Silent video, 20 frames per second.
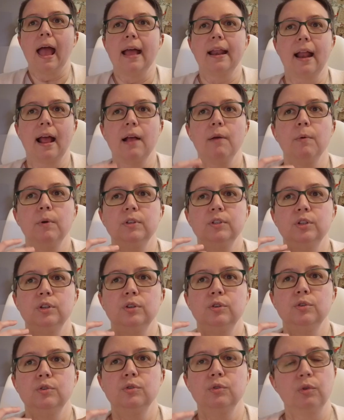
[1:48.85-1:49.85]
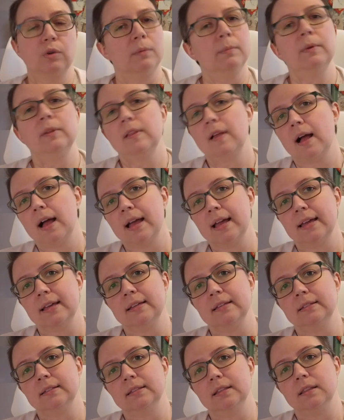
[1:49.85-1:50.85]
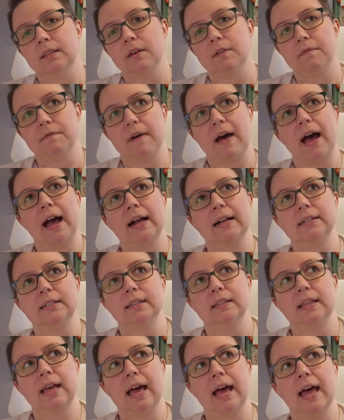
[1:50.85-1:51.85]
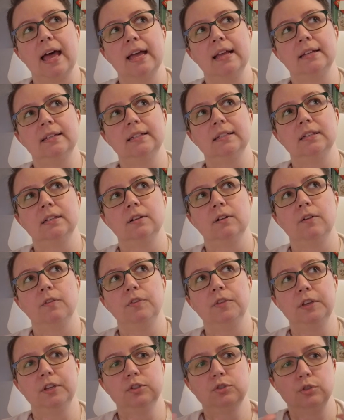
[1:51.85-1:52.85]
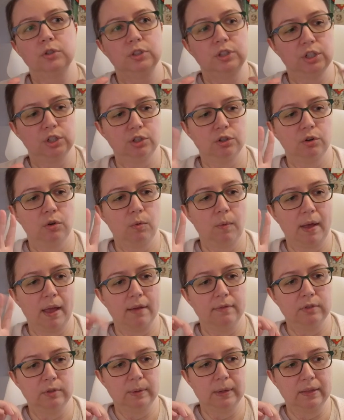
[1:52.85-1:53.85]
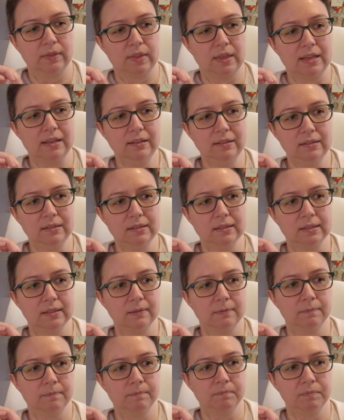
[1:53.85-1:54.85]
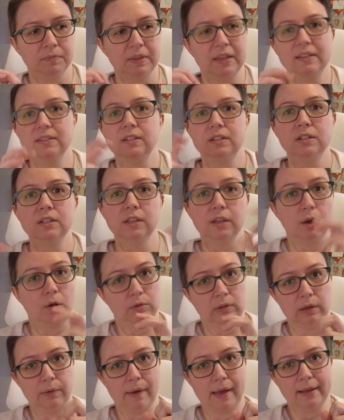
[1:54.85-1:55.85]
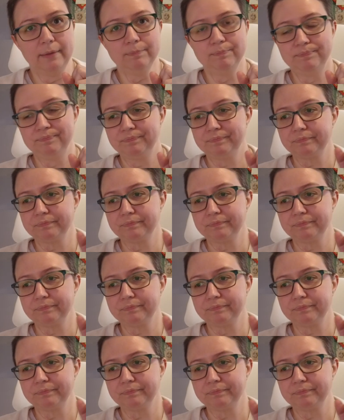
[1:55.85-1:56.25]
And I want to normalize the fact that the traditional way of doing things isn't the only way.